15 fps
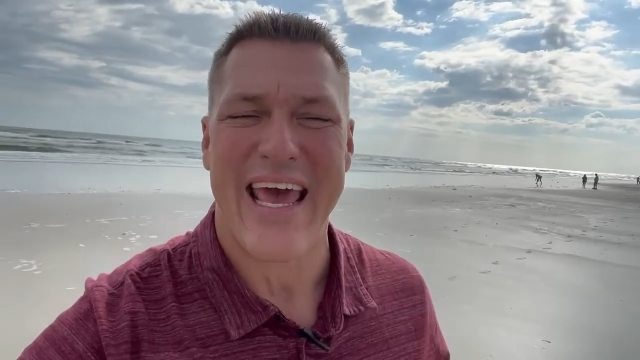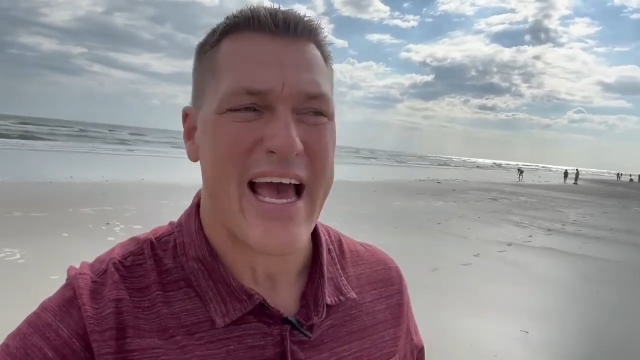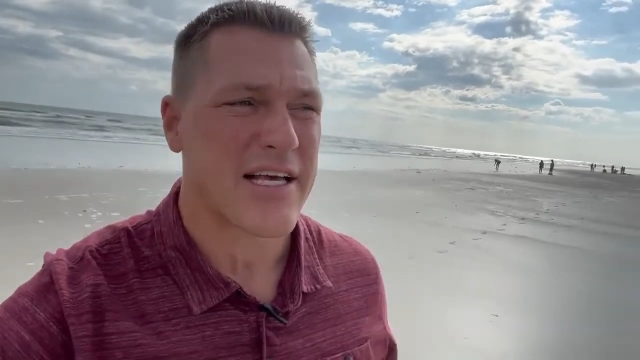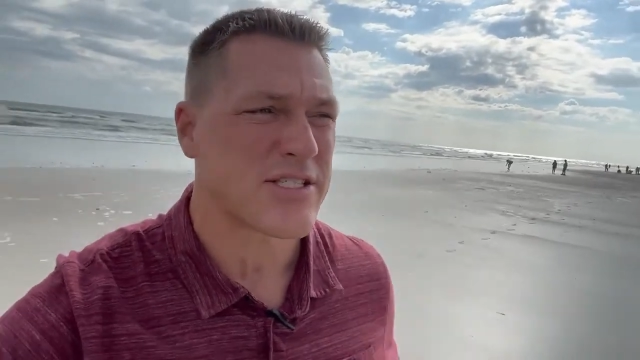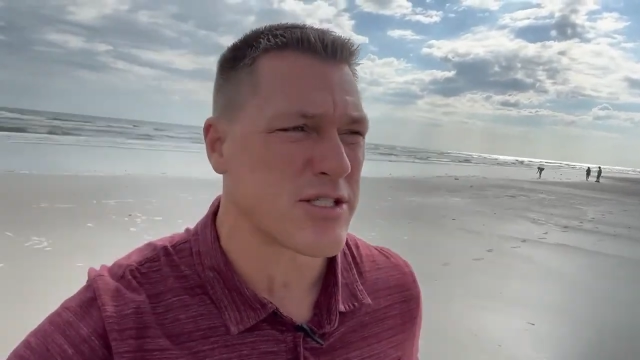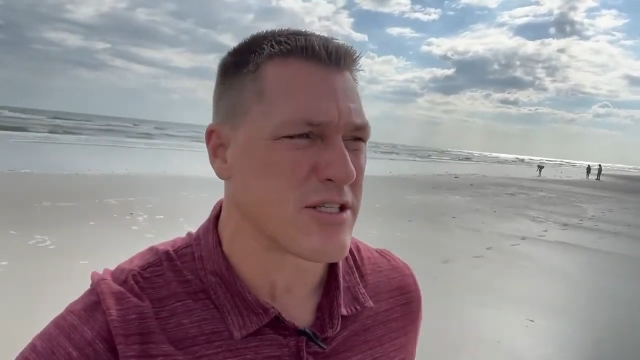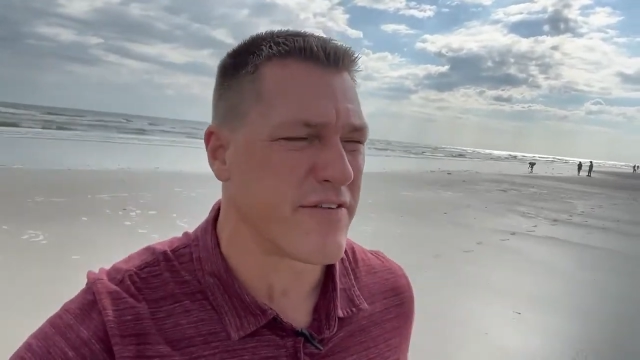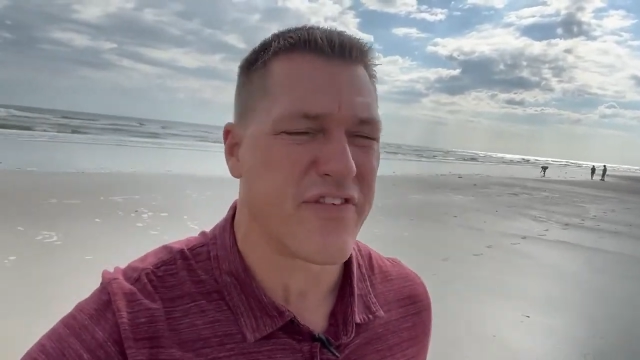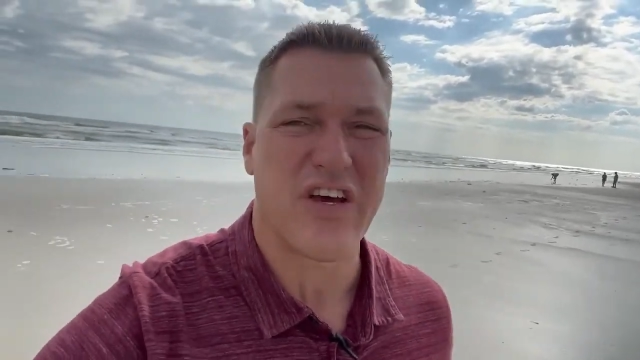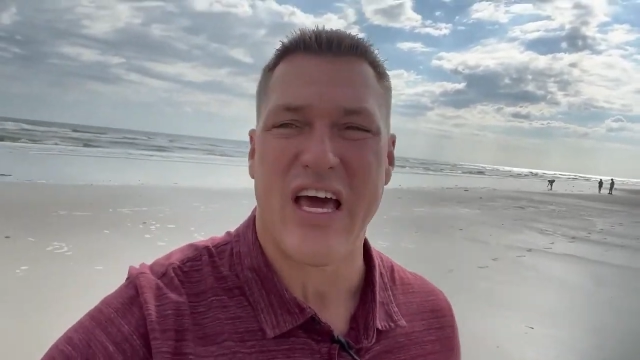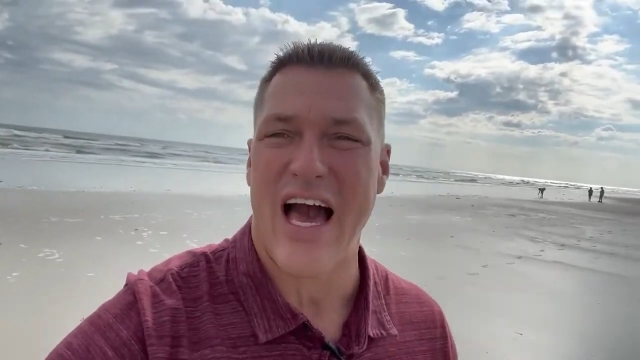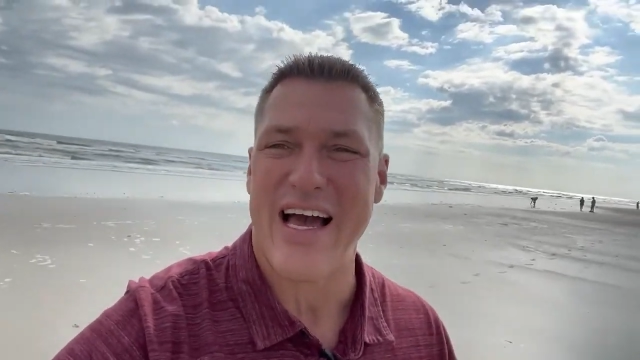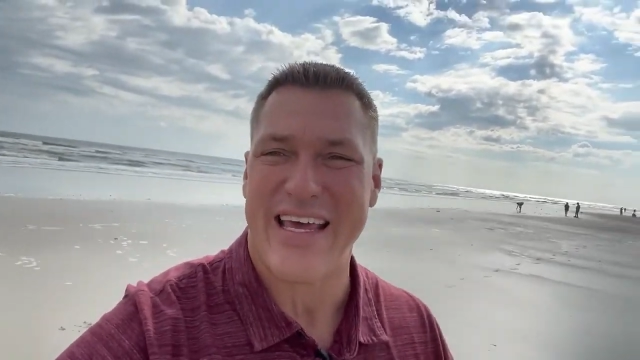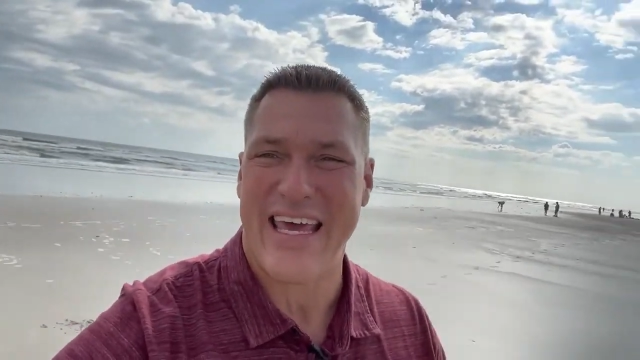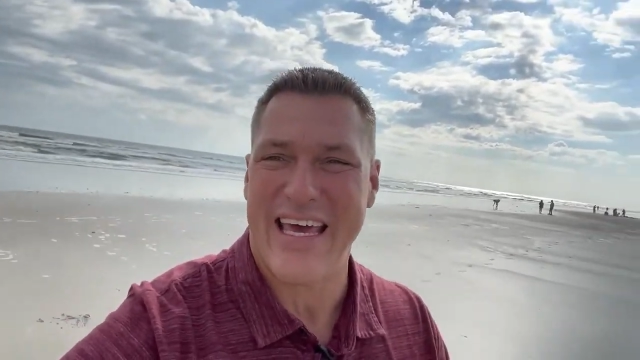castles if you
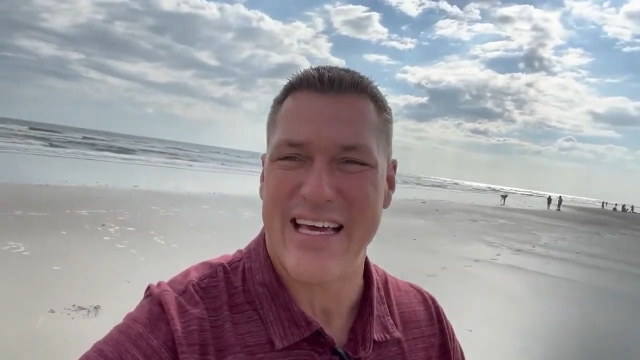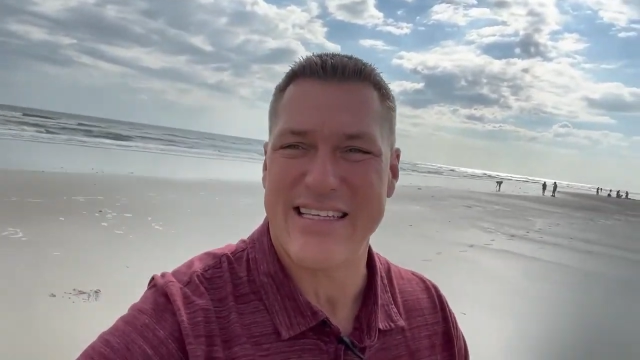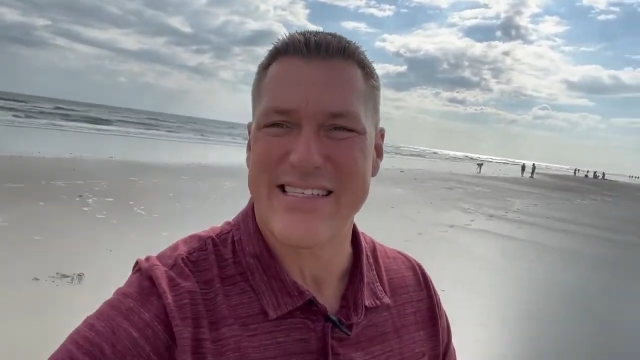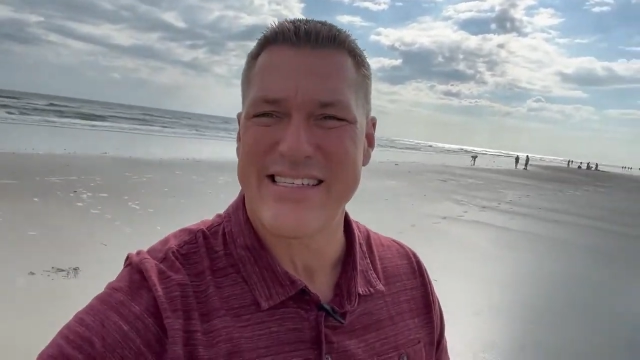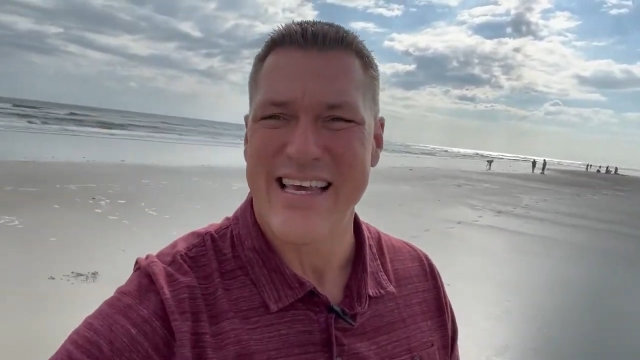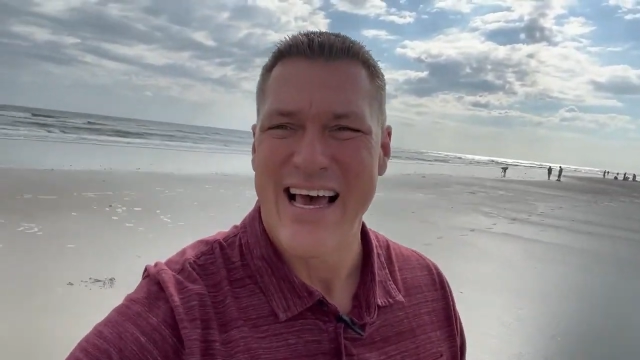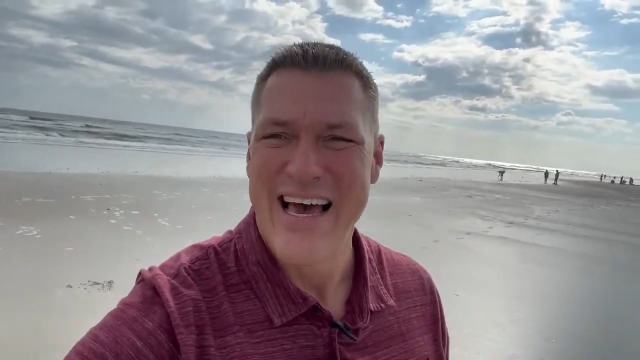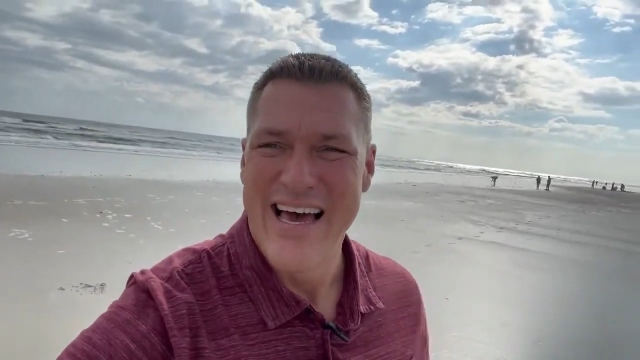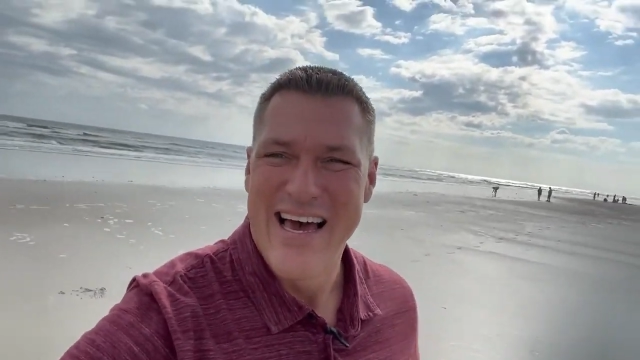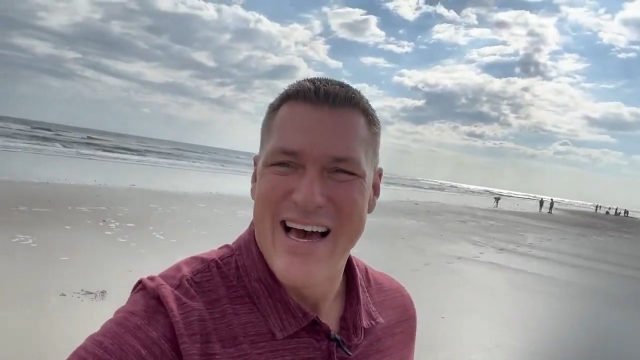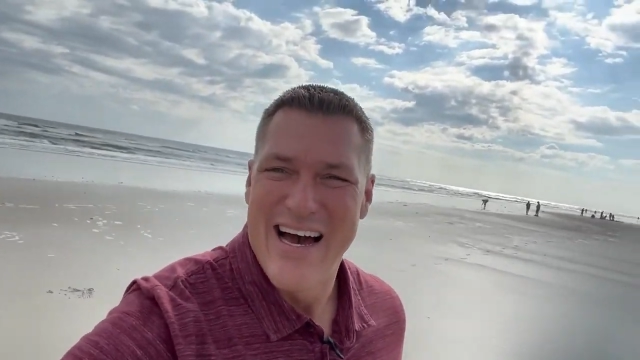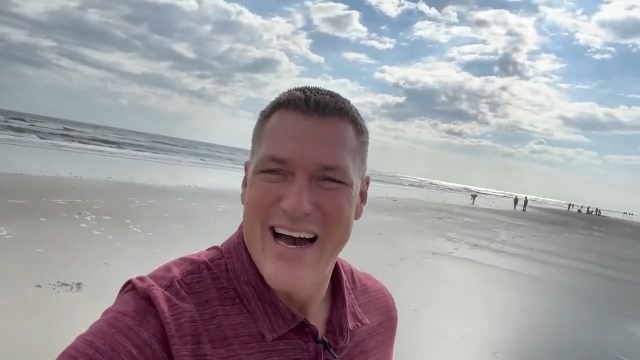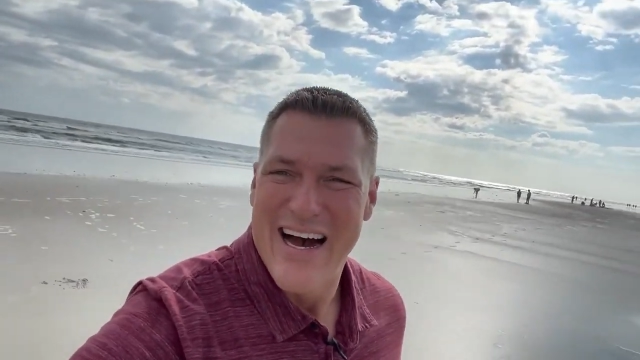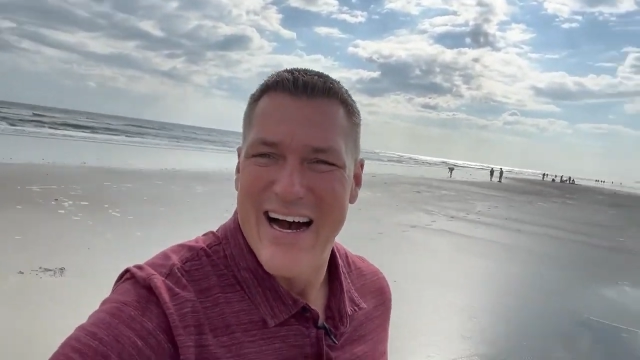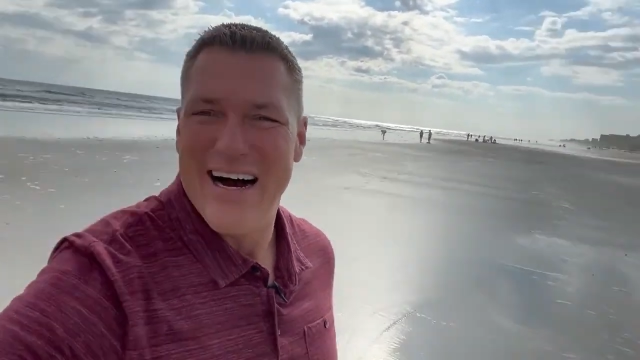got kids.
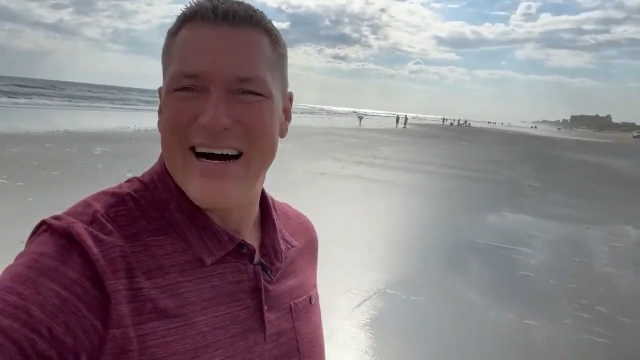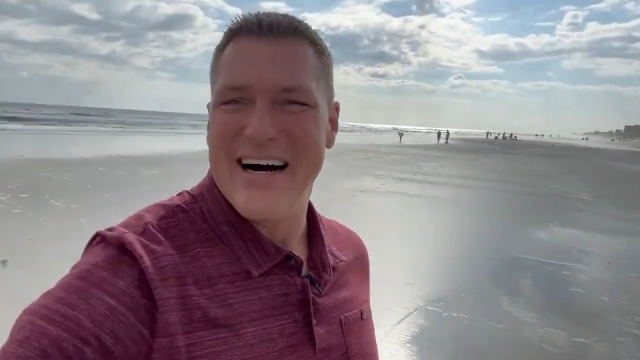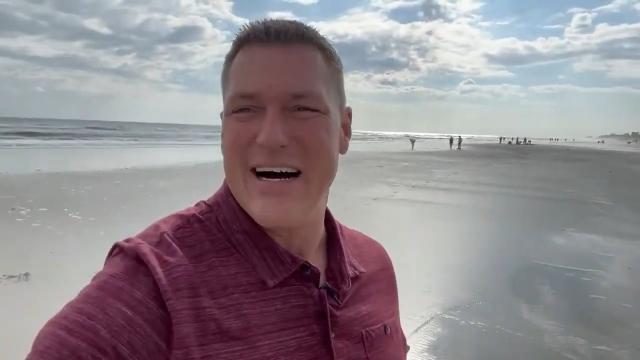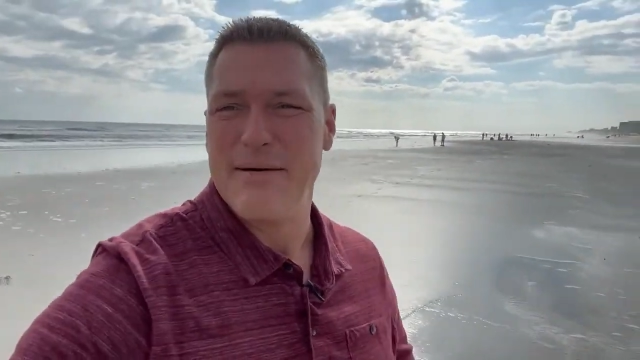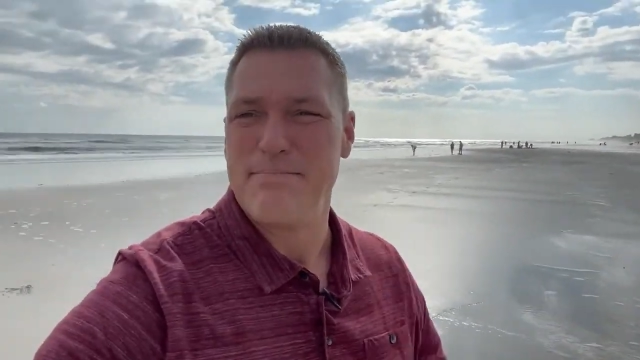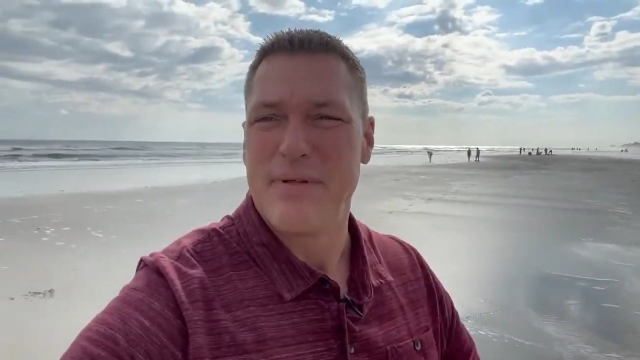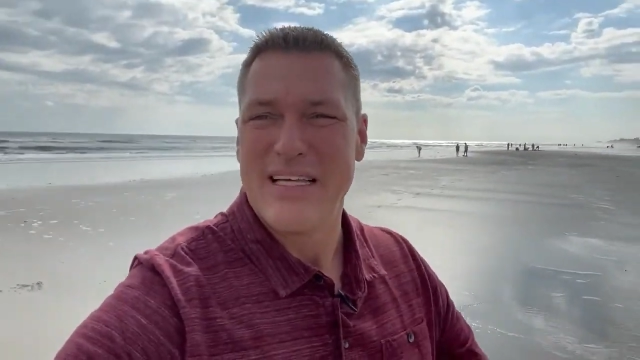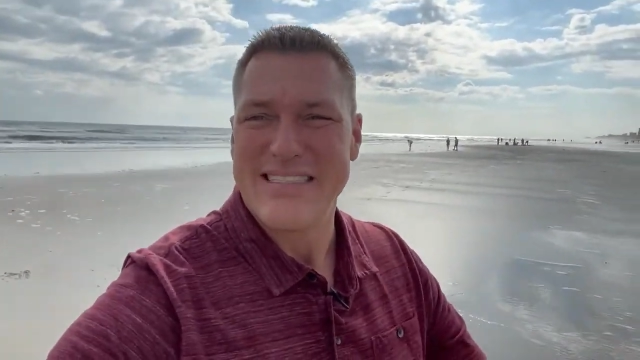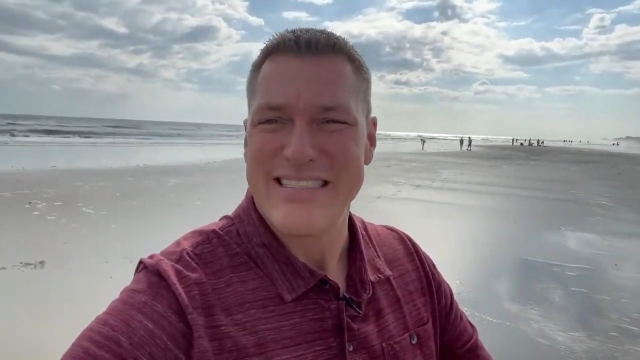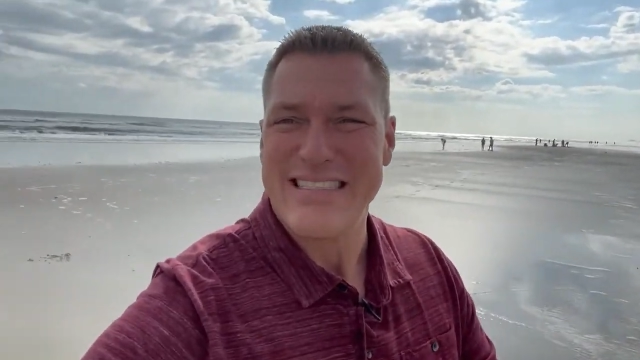The